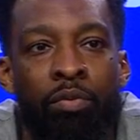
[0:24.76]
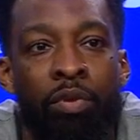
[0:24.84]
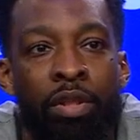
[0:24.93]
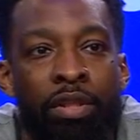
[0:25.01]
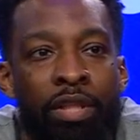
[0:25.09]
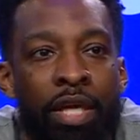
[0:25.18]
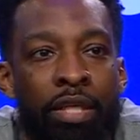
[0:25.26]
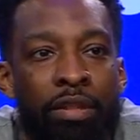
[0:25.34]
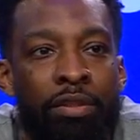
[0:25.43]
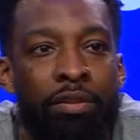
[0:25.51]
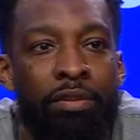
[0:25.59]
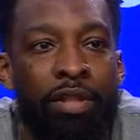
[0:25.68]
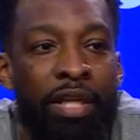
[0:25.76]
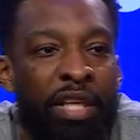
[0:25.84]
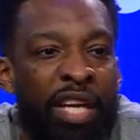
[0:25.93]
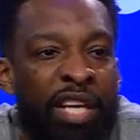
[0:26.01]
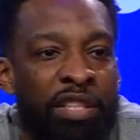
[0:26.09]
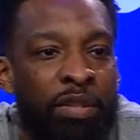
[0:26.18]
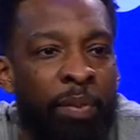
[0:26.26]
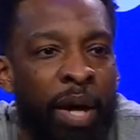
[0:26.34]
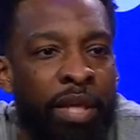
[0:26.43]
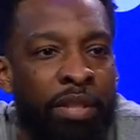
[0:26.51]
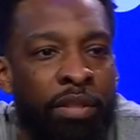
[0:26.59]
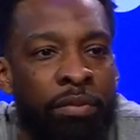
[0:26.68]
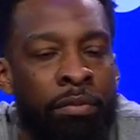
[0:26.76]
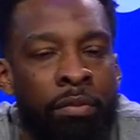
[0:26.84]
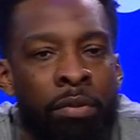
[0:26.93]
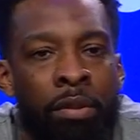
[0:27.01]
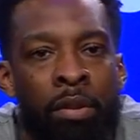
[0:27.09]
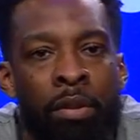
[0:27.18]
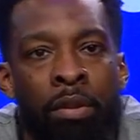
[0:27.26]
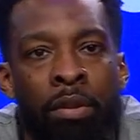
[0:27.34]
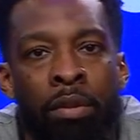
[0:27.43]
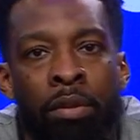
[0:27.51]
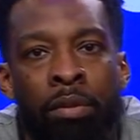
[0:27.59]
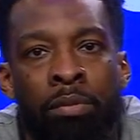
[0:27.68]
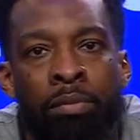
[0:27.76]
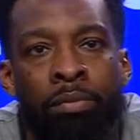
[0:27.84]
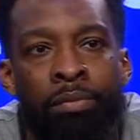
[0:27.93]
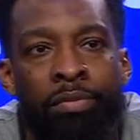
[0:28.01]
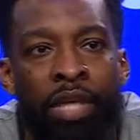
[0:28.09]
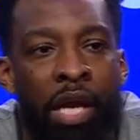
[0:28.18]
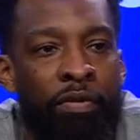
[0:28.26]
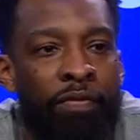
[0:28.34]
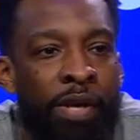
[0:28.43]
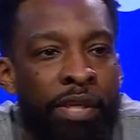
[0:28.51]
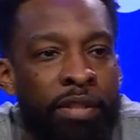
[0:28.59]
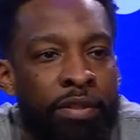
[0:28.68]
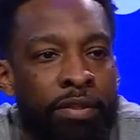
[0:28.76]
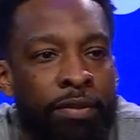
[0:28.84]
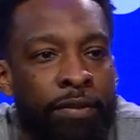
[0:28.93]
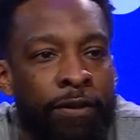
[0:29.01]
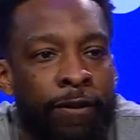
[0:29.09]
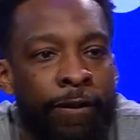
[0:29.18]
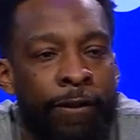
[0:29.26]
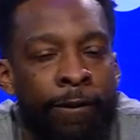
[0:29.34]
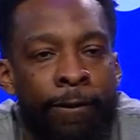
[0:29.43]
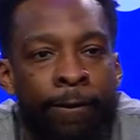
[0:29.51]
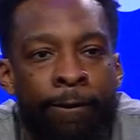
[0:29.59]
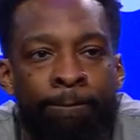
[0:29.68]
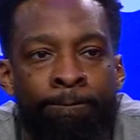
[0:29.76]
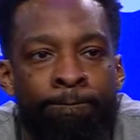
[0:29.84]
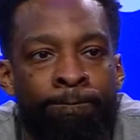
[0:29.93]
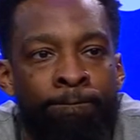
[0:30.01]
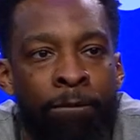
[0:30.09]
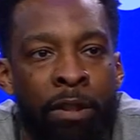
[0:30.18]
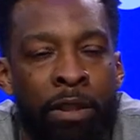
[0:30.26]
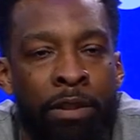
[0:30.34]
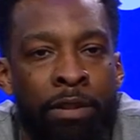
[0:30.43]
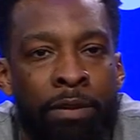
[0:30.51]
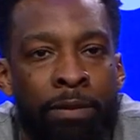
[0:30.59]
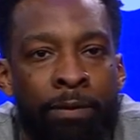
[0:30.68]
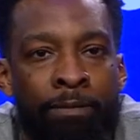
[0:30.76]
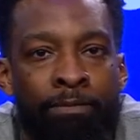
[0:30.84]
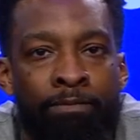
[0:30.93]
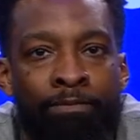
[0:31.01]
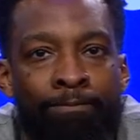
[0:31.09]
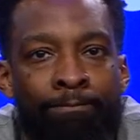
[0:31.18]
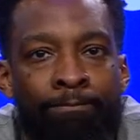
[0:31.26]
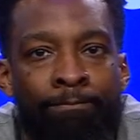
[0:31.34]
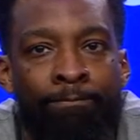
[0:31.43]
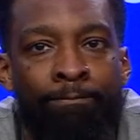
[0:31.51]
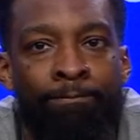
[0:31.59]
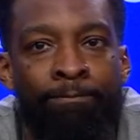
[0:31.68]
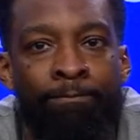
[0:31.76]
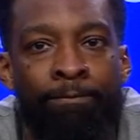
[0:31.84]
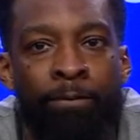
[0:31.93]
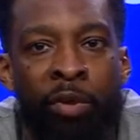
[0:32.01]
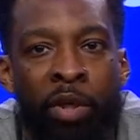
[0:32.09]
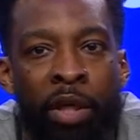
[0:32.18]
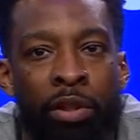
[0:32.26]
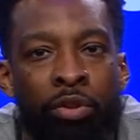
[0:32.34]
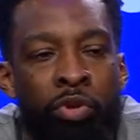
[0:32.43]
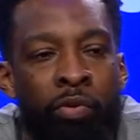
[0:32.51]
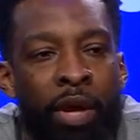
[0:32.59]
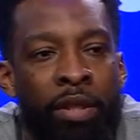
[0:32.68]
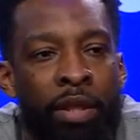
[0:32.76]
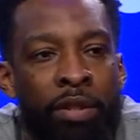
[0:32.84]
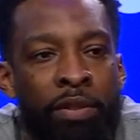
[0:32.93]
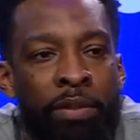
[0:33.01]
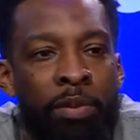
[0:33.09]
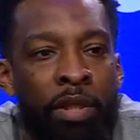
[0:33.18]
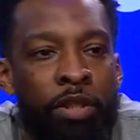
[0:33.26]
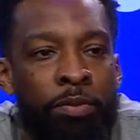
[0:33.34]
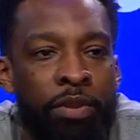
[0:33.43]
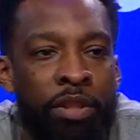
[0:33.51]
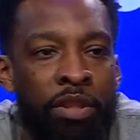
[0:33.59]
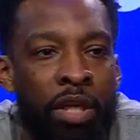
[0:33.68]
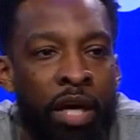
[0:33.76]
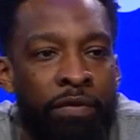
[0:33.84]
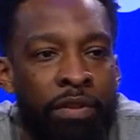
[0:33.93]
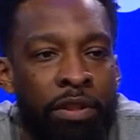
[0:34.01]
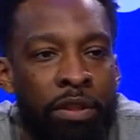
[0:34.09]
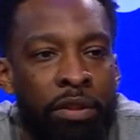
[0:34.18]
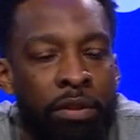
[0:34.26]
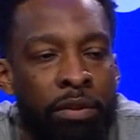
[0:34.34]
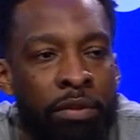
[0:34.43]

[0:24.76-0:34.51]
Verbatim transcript: what it takes dedication, passion, um, sacrifice. Um, you got to do the right things to be in this position, obviously.